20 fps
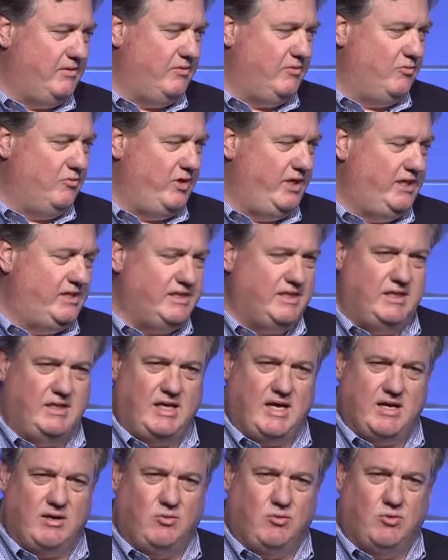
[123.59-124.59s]
We did a
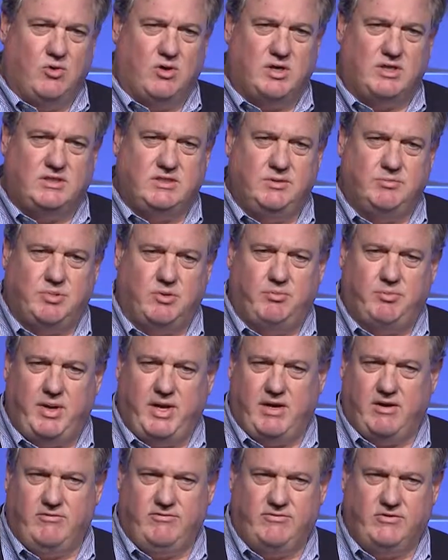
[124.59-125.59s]
lot of work to
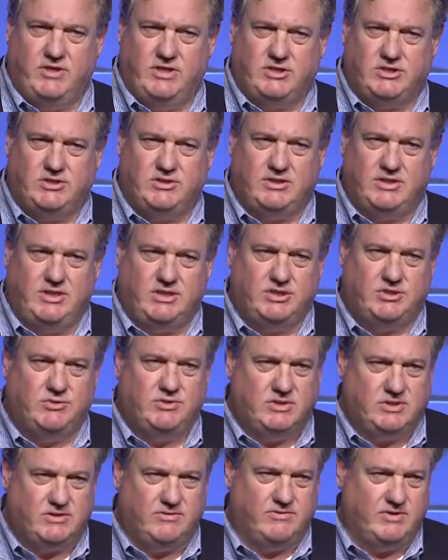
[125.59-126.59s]
prepare for
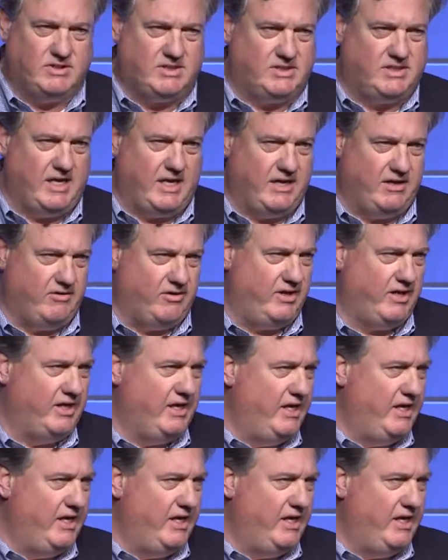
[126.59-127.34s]
issuance of this standard.